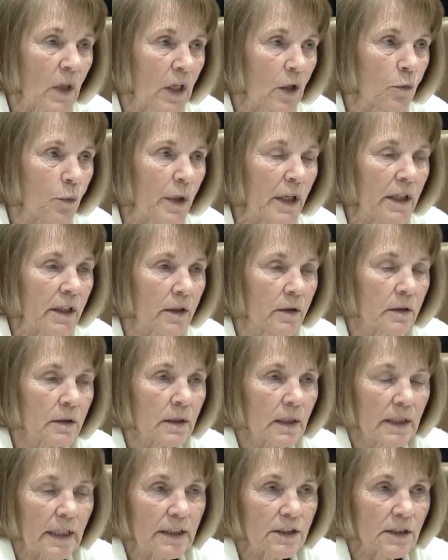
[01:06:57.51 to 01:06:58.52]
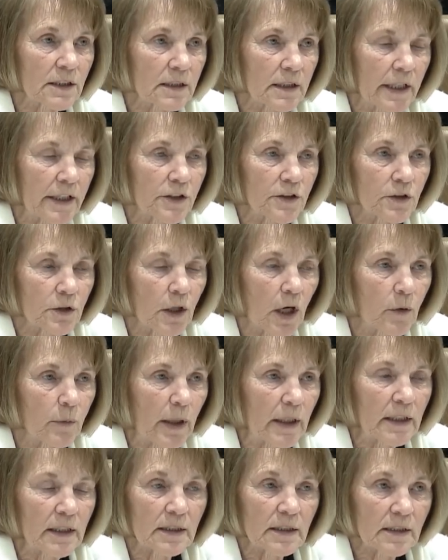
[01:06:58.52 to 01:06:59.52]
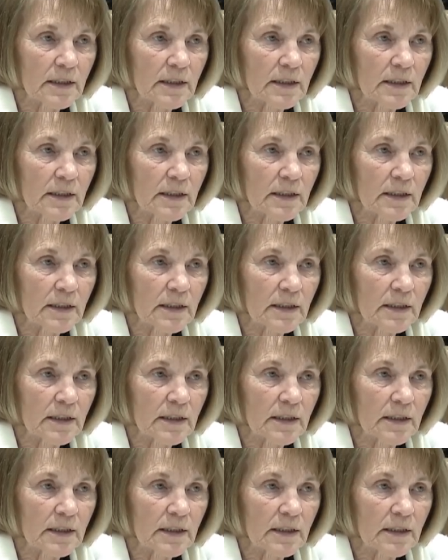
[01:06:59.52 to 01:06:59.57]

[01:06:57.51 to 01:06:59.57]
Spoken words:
We here in the legislature are ready to